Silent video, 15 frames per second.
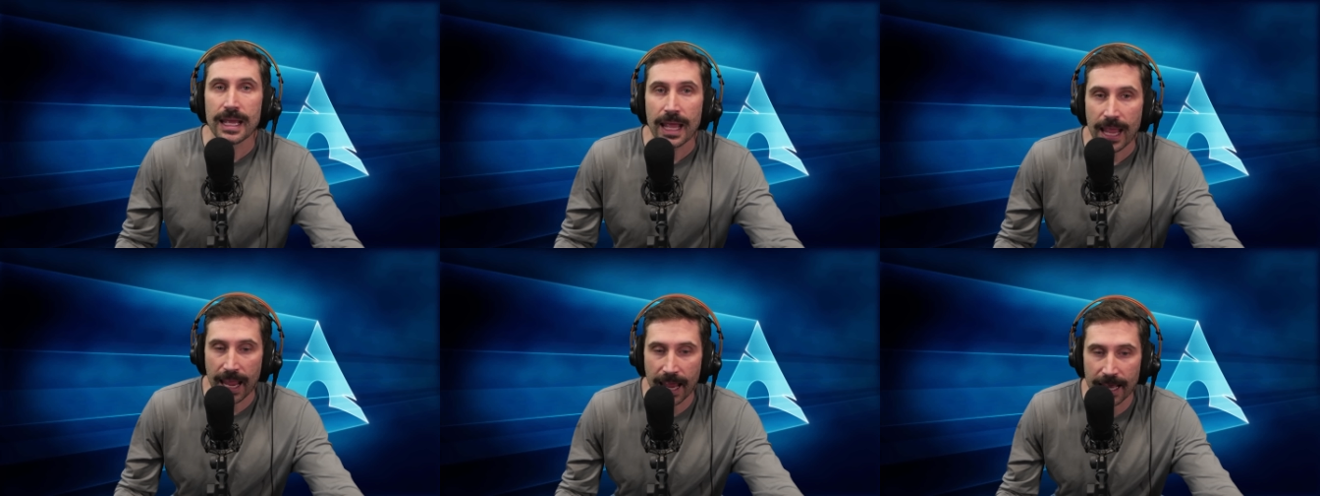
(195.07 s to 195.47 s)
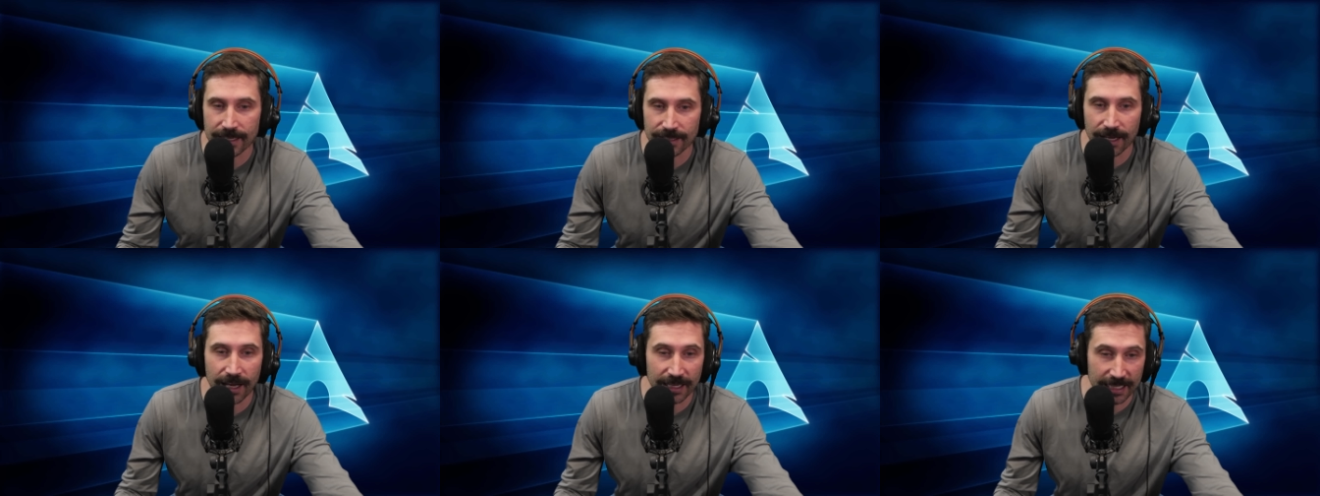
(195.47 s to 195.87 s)

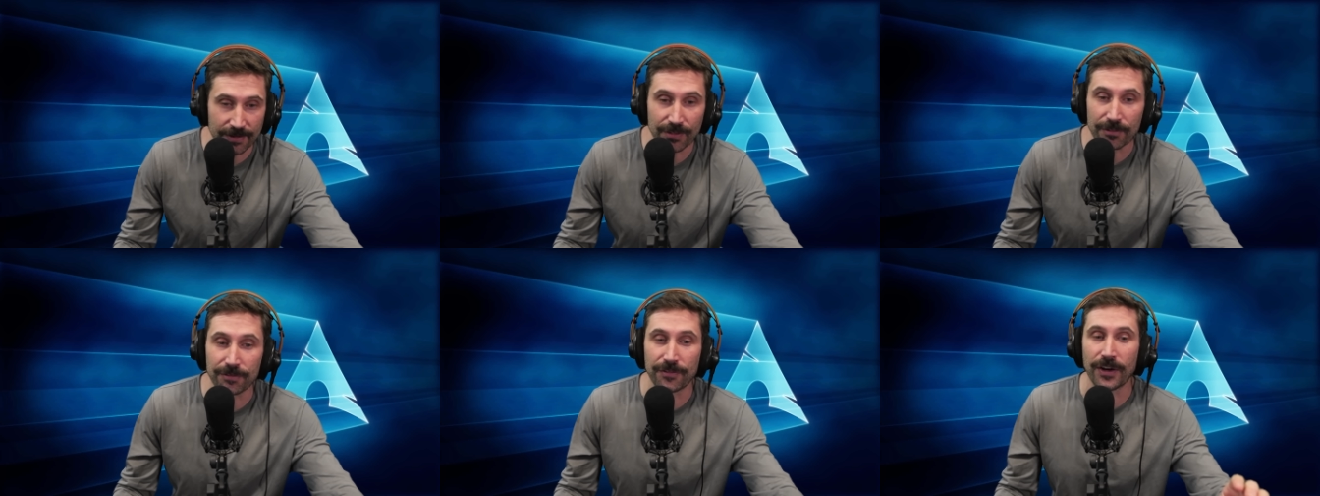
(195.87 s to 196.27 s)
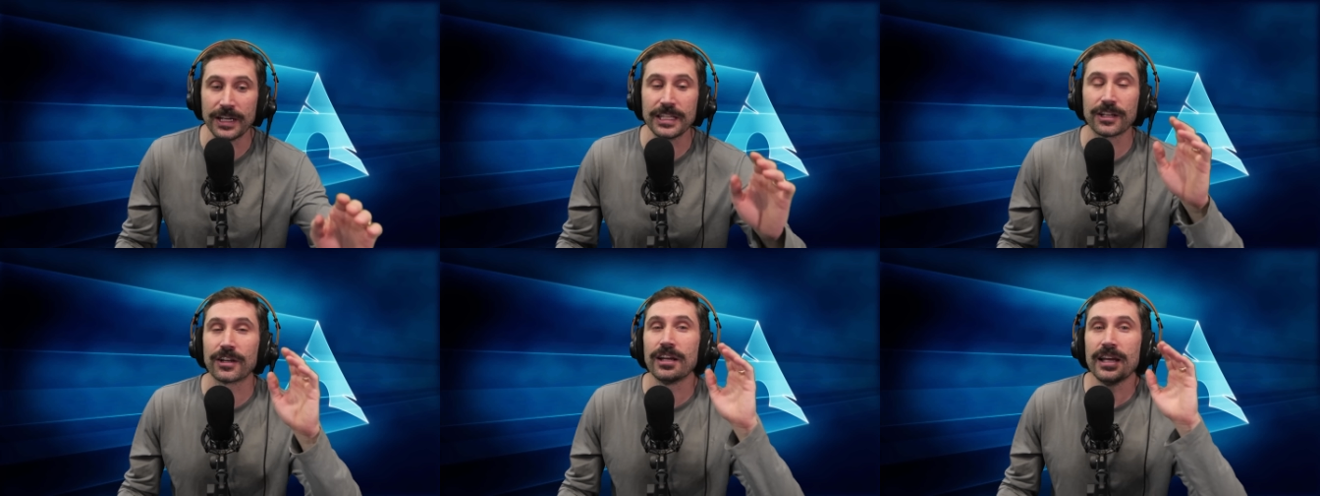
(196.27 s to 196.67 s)
And uh, even
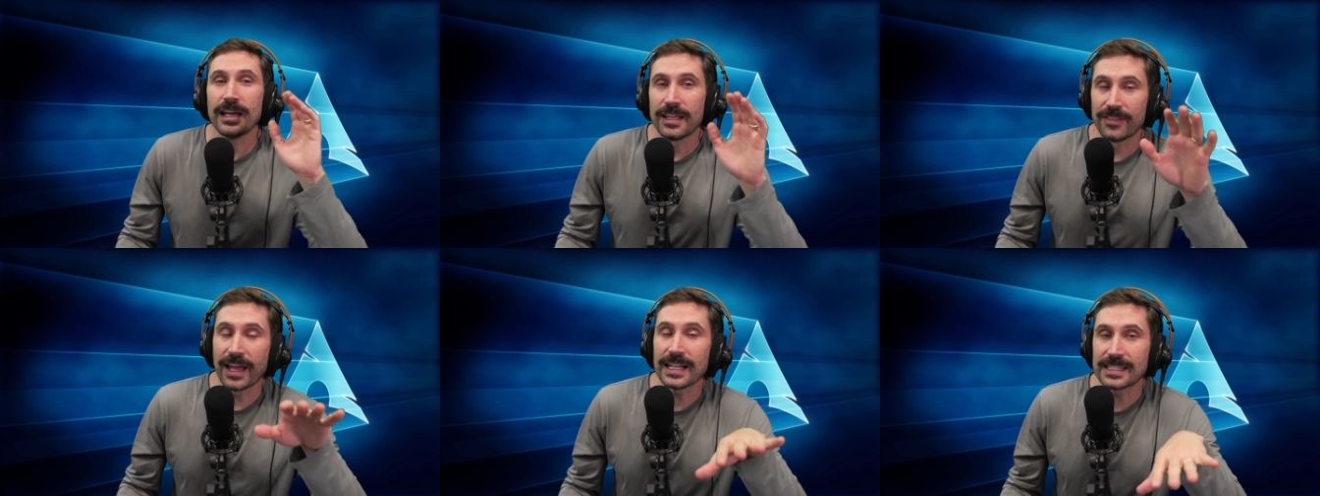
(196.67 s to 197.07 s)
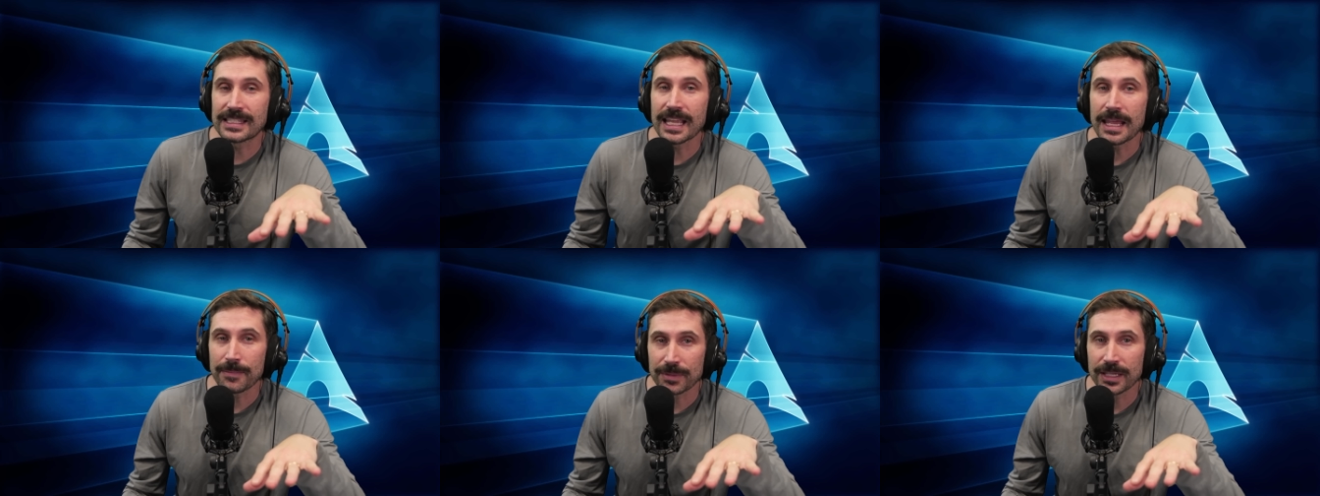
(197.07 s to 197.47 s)
funnier, that
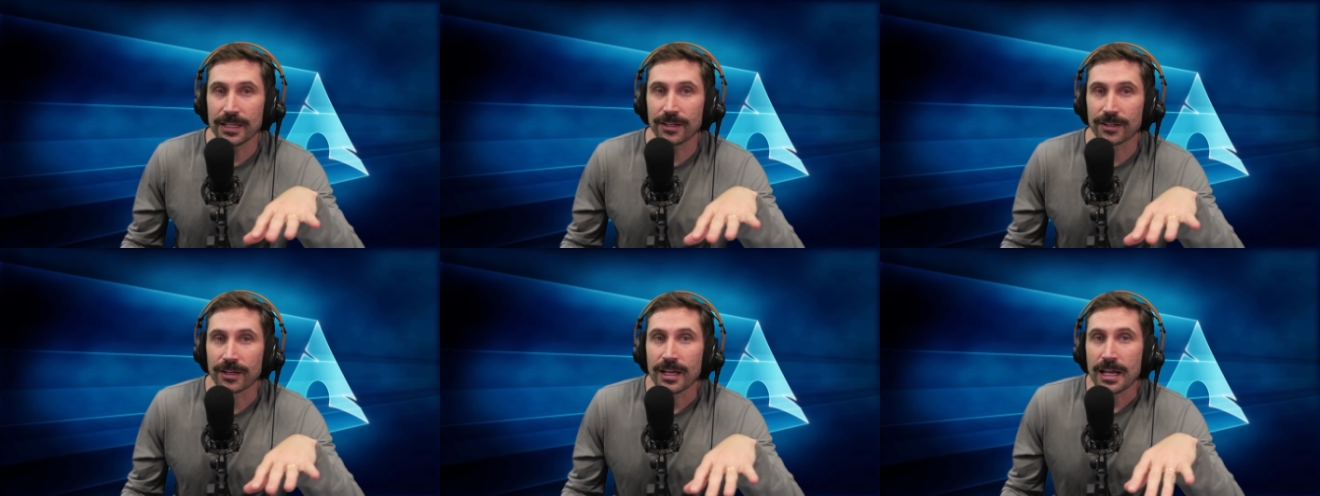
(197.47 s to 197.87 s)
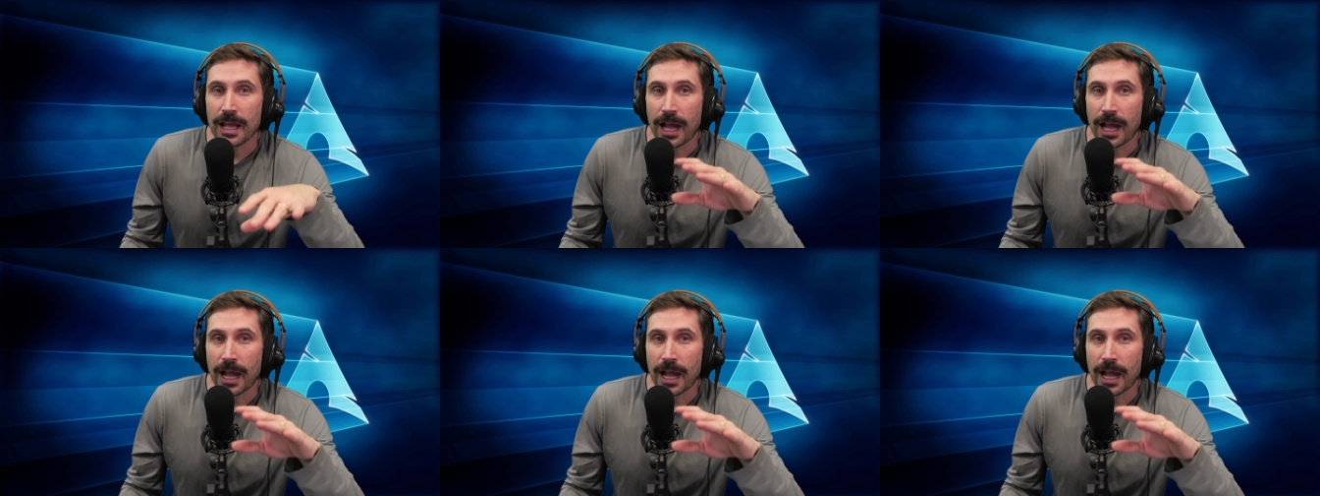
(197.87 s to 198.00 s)
same year,